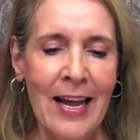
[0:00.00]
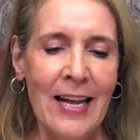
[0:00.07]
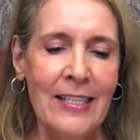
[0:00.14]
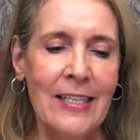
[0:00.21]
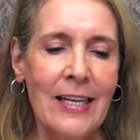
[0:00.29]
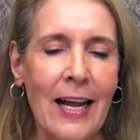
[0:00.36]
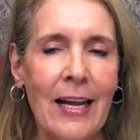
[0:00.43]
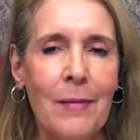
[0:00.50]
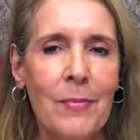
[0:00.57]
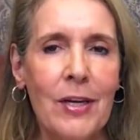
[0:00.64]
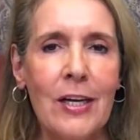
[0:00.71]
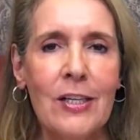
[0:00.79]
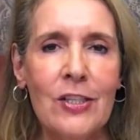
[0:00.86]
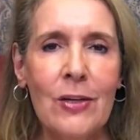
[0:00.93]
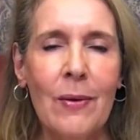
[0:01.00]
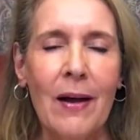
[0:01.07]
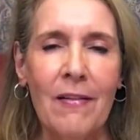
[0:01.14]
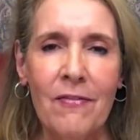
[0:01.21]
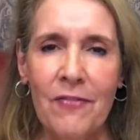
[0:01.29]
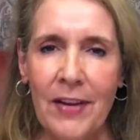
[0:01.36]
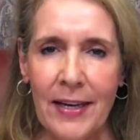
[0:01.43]
Today I'm going to do a
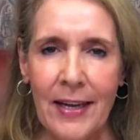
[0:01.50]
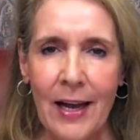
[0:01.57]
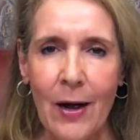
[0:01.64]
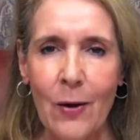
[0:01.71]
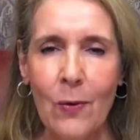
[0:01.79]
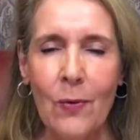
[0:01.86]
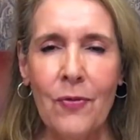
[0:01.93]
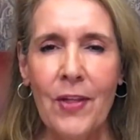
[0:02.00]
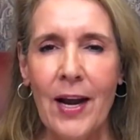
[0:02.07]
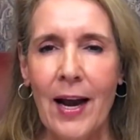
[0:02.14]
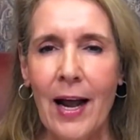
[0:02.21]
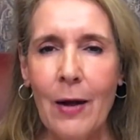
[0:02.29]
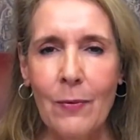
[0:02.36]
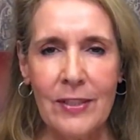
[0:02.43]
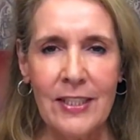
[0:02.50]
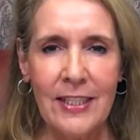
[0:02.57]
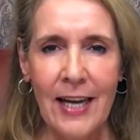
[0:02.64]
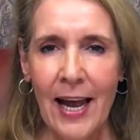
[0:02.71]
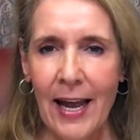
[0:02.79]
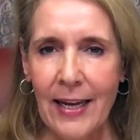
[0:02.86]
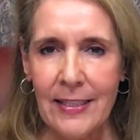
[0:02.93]
video that I was
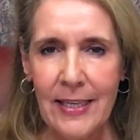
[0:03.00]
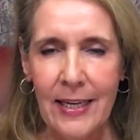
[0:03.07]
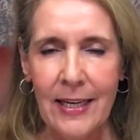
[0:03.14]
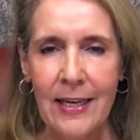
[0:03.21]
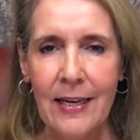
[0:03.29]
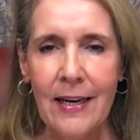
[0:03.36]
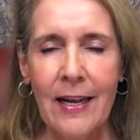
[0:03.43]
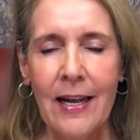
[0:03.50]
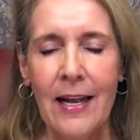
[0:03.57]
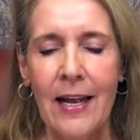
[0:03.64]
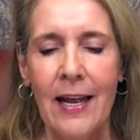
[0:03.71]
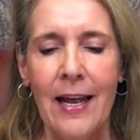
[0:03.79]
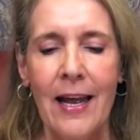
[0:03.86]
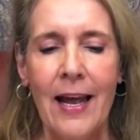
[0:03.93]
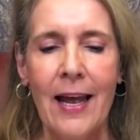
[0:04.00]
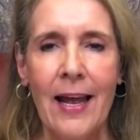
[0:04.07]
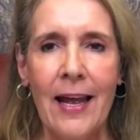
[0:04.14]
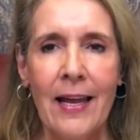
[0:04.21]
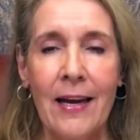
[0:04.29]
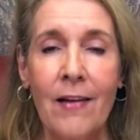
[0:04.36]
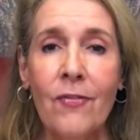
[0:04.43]
tagged in,
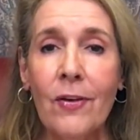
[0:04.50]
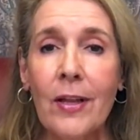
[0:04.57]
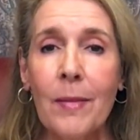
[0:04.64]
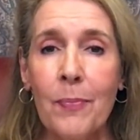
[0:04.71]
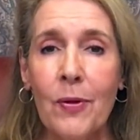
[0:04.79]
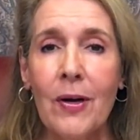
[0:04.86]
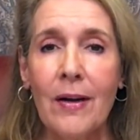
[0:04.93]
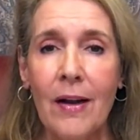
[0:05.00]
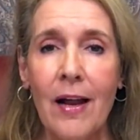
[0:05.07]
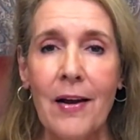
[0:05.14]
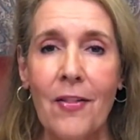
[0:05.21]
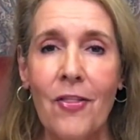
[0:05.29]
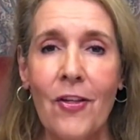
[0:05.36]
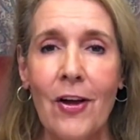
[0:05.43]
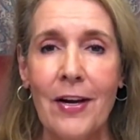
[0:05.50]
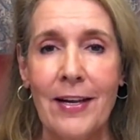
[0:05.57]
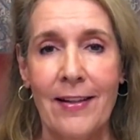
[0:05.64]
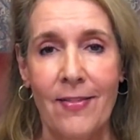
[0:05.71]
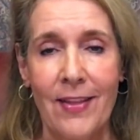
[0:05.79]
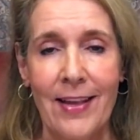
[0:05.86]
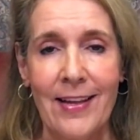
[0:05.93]
and I've really put a lot of thought
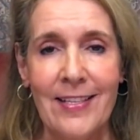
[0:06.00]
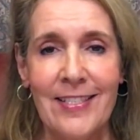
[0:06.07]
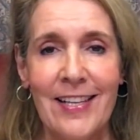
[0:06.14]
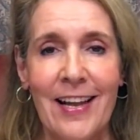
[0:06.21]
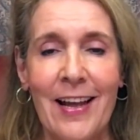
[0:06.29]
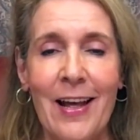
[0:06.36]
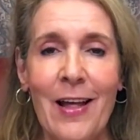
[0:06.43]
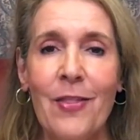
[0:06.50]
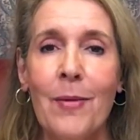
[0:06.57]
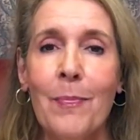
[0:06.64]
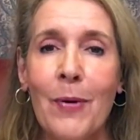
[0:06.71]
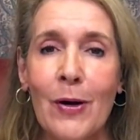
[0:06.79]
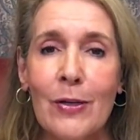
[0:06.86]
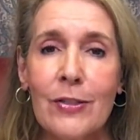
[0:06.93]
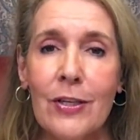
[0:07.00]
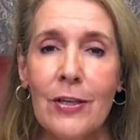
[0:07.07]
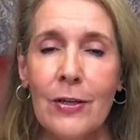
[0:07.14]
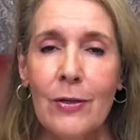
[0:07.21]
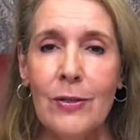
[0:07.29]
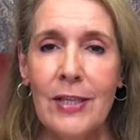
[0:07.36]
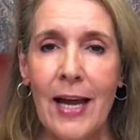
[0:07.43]
in this. The person
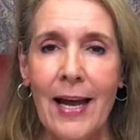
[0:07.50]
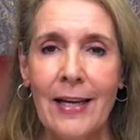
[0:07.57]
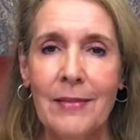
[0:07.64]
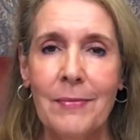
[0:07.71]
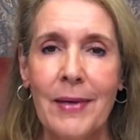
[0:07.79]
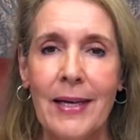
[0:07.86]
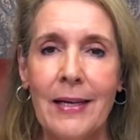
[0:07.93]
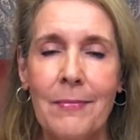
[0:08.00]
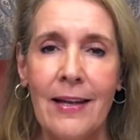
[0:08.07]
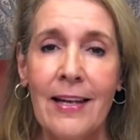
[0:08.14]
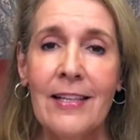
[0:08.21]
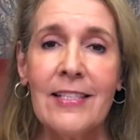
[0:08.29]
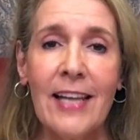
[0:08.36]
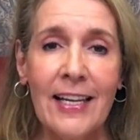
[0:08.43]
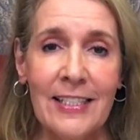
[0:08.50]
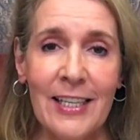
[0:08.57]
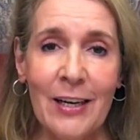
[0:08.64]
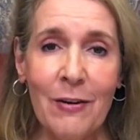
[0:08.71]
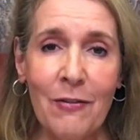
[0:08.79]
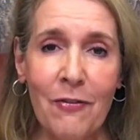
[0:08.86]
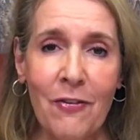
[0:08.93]
who tagged me is a
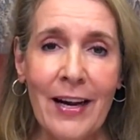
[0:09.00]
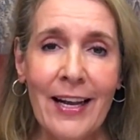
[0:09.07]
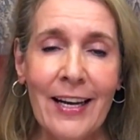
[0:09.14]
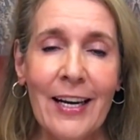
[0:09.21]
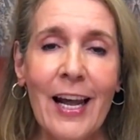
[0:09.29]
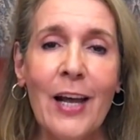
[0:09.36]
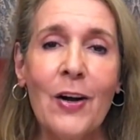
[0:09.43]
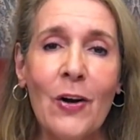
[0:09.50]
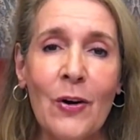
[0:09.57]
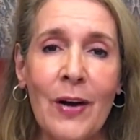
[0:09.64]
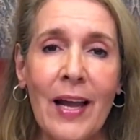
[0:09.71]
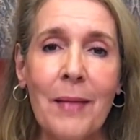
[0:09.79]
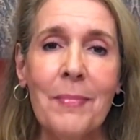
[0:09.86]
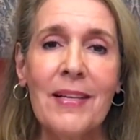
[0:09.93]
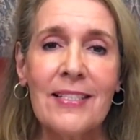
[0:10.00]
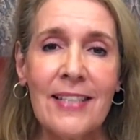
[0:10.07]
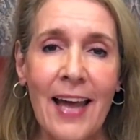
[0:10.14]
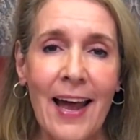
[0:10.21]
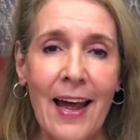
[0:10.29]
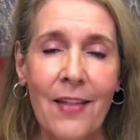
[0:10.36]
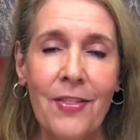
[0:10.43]
dear friend, and her name is
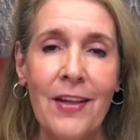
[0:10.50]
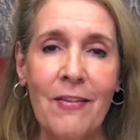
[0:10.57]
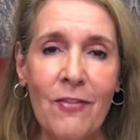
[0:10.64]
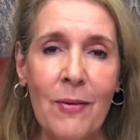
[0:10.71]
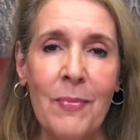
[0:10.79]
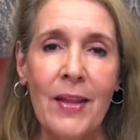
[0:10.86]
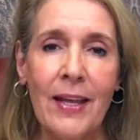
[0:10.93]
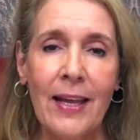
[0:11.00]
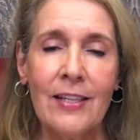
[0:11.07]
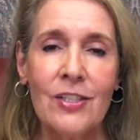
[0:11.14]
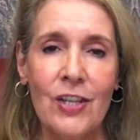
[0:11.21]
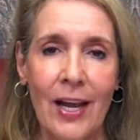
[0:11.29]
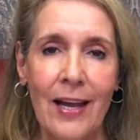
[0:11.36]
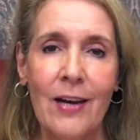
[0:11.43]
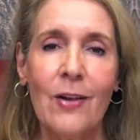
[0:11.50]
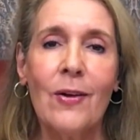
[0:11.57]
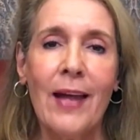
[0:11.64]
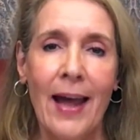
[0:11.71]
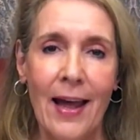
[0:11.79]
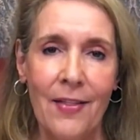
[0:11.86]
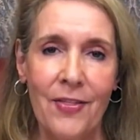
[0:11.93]
Kathy from the channel
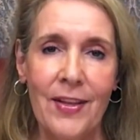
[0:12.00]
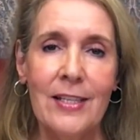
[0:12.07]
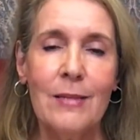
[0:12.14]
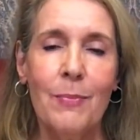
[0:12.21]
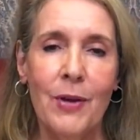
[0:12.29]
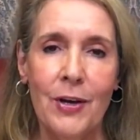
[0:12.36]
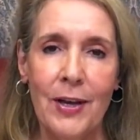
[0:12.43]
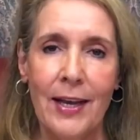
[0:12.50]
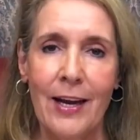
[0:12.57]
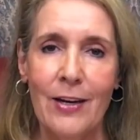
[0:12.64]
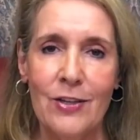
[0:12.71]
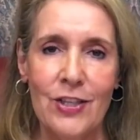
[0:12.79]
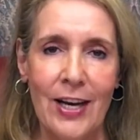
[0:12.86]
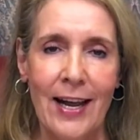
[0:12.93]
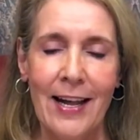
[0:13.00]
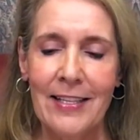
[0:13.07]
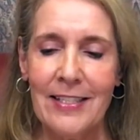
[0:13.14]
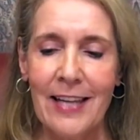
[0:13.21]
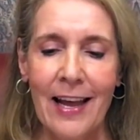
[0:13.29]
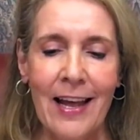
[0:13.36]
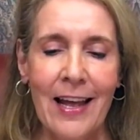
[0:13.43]
Kathy's BeautyCare Chats.